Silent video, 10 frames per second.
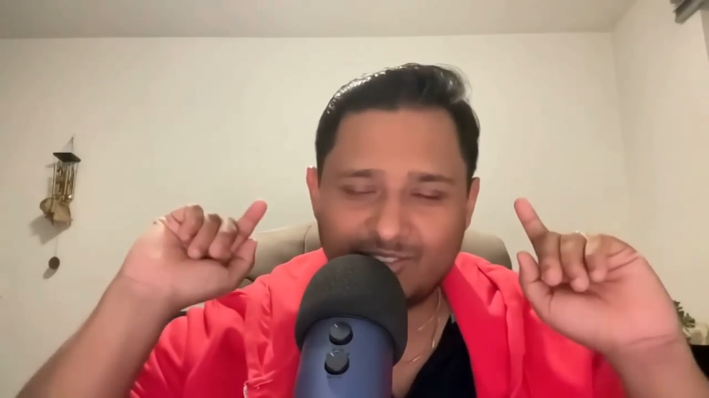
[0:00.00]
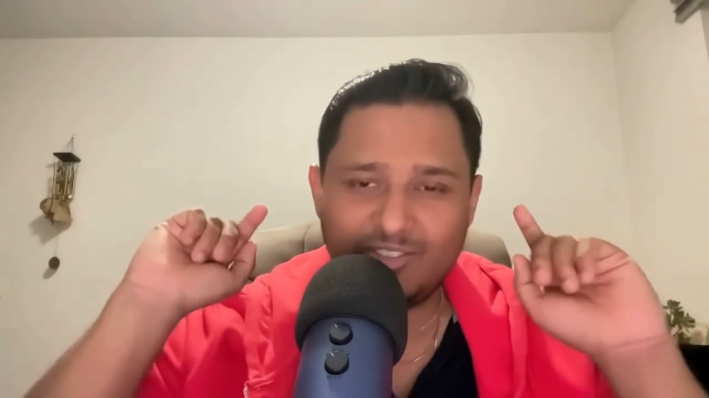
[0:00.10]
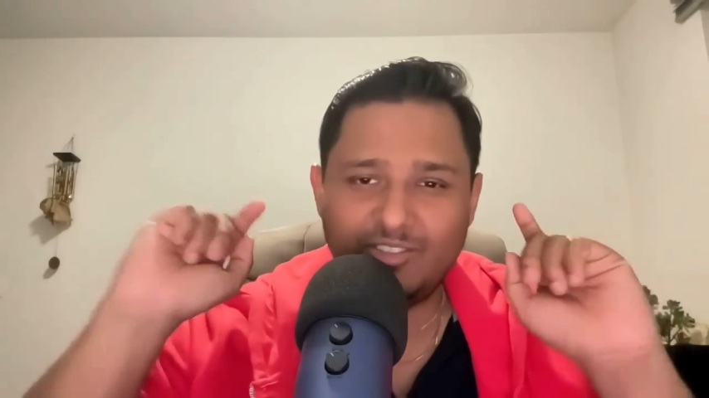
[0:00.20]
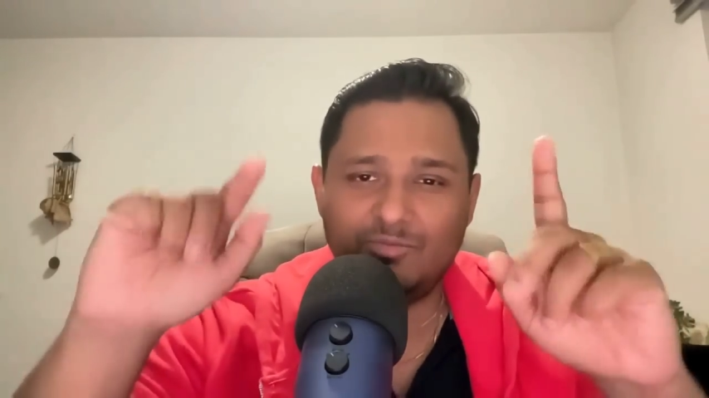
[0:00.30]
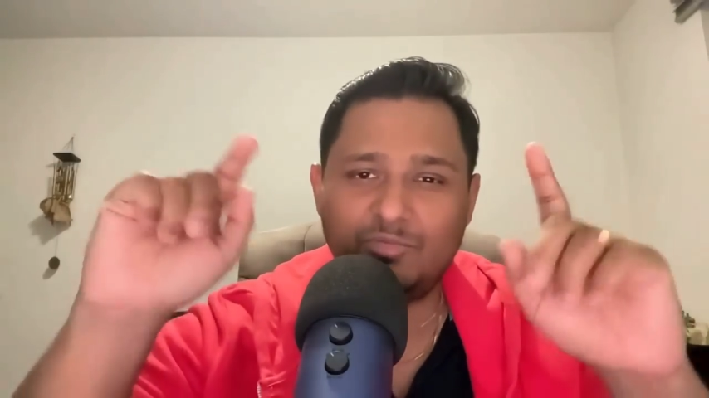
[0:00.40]

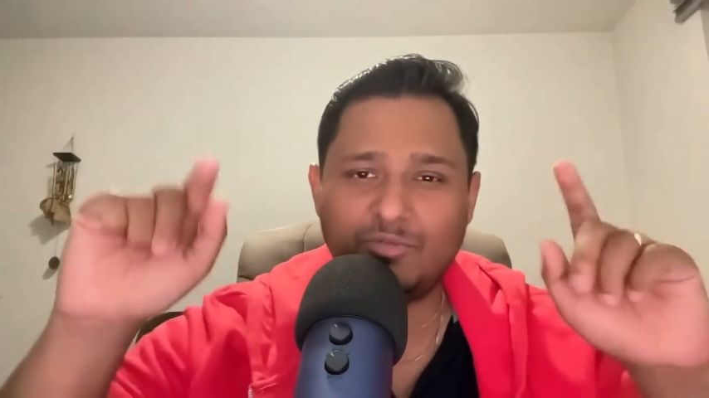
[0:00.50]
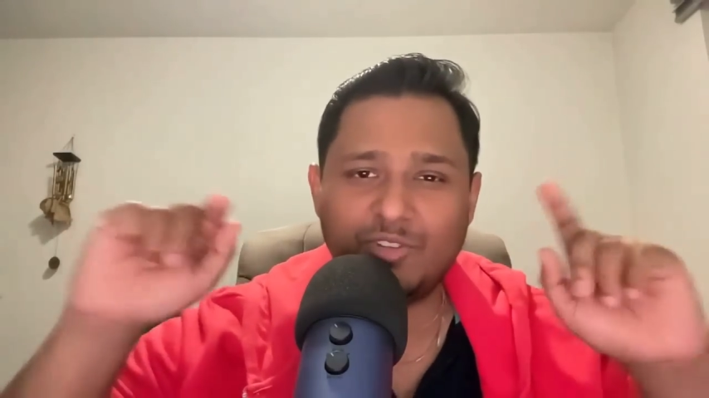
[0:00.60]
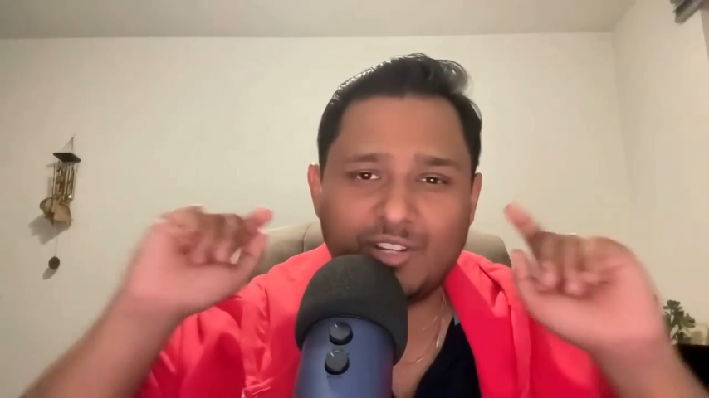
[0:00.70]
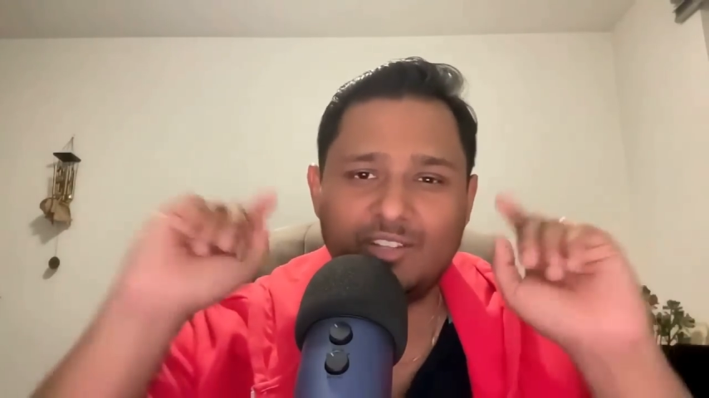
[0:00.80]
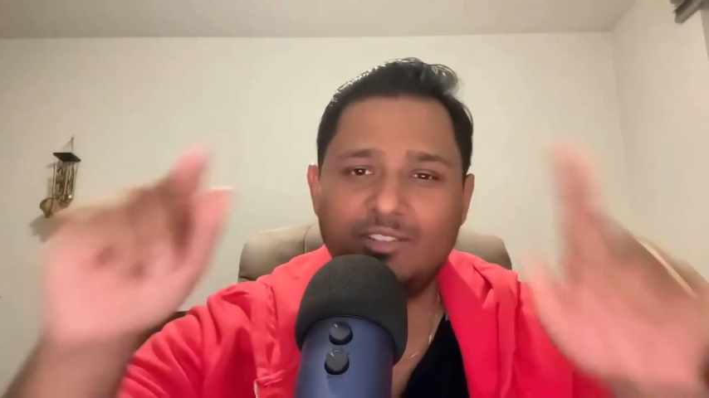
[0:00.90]
she's
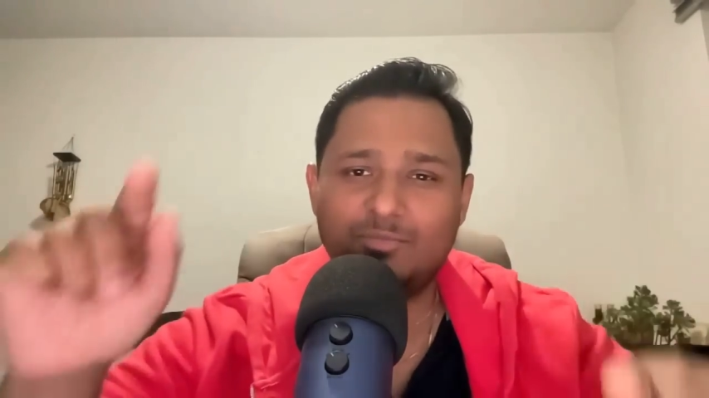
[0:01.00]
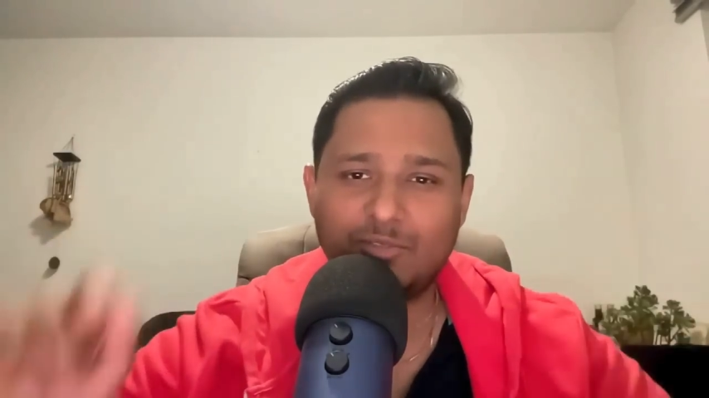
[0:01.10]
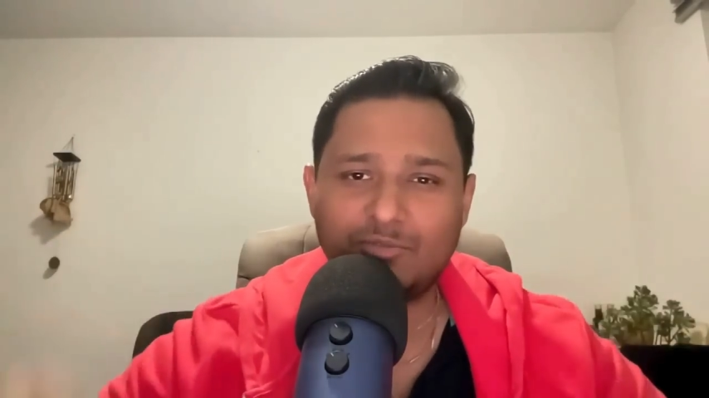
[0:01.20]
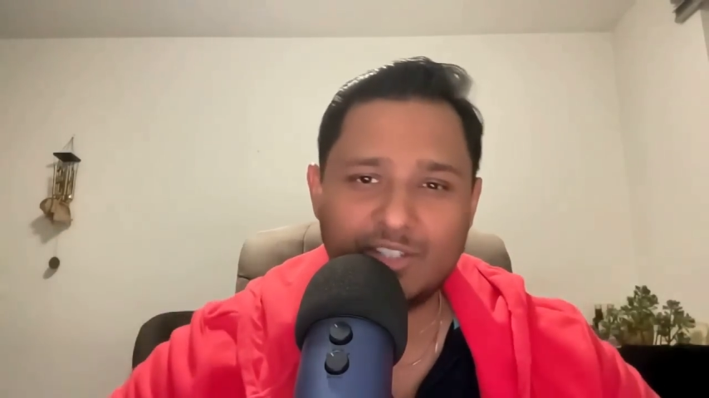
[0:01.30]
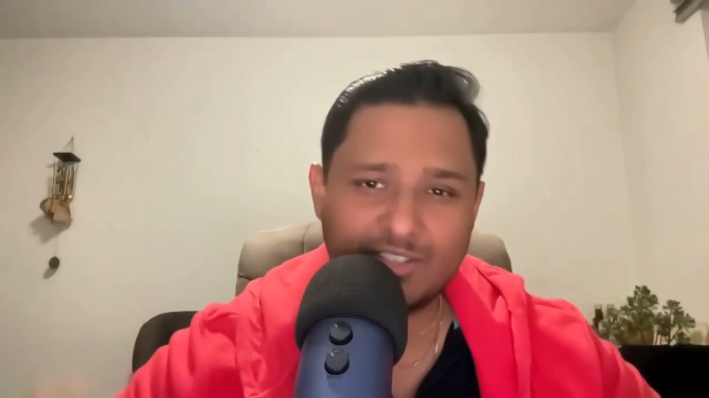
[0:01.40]
perfect, he's
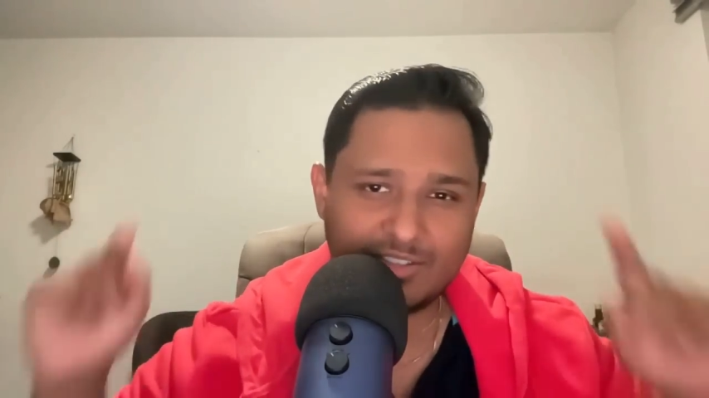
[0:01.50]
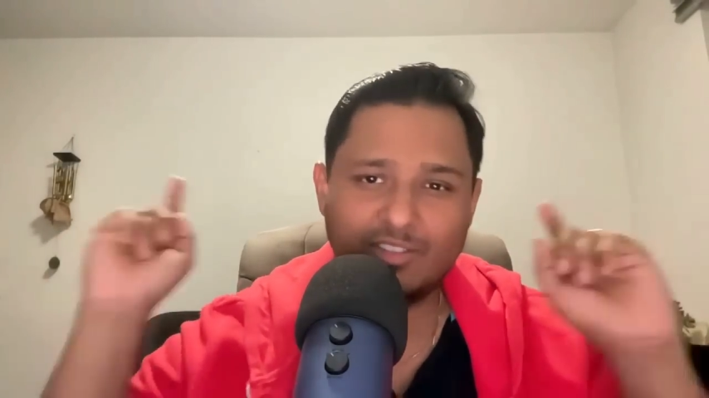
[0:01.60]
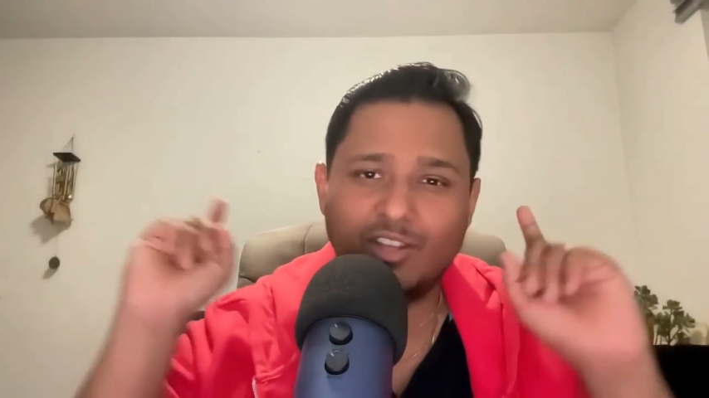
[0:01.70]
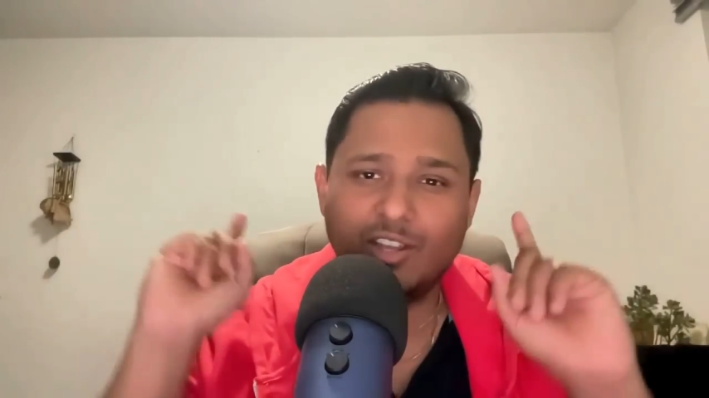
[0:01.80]
perfect, it's